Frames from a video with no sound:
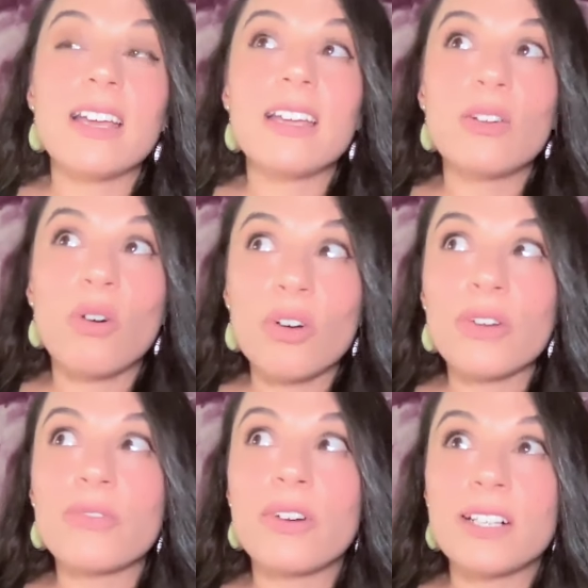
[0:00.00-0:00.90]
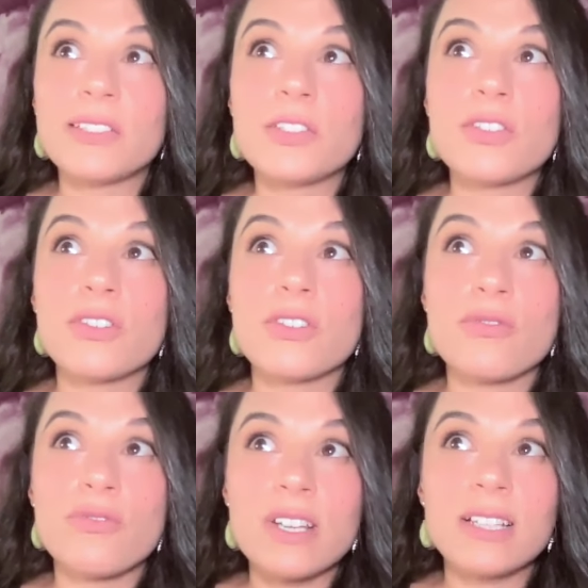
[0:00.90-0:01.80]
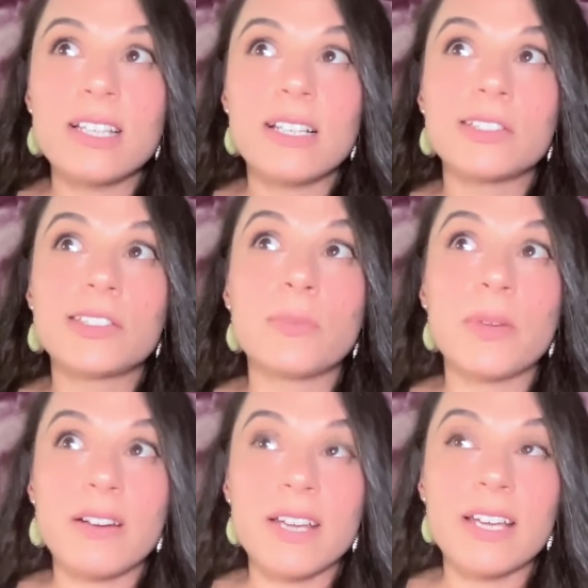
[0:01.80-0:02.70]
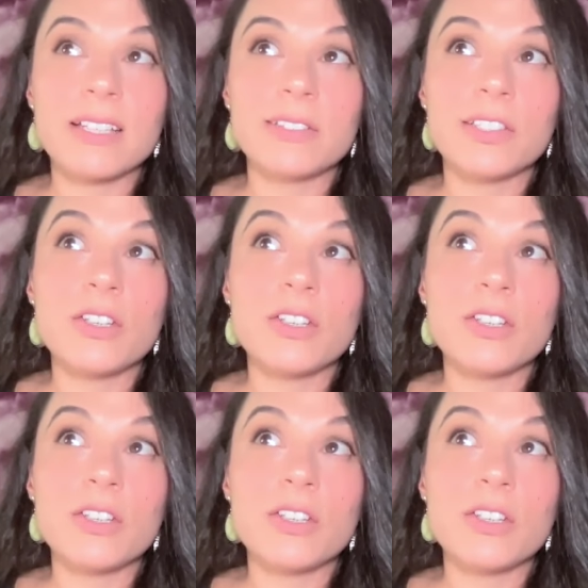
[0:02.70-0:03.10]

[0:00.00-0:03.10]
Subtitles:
in order for us to really experience